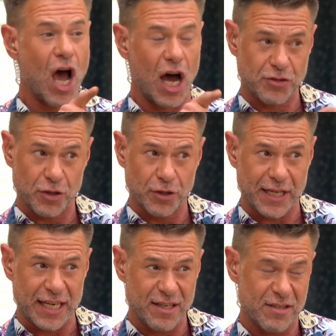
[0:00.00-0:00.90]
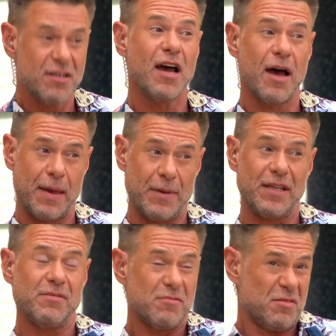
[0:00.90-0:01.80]
A turkey, maybe
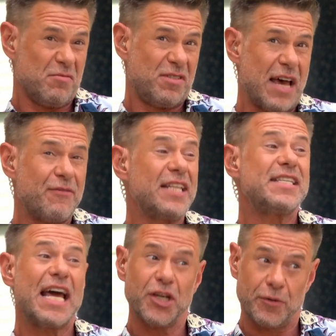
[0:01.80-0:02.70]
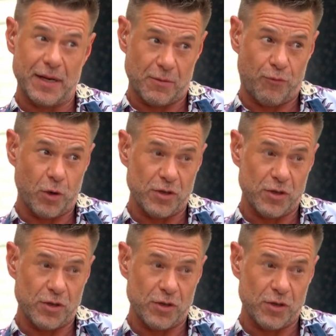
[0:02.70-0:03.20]
seven to 10 degrees before.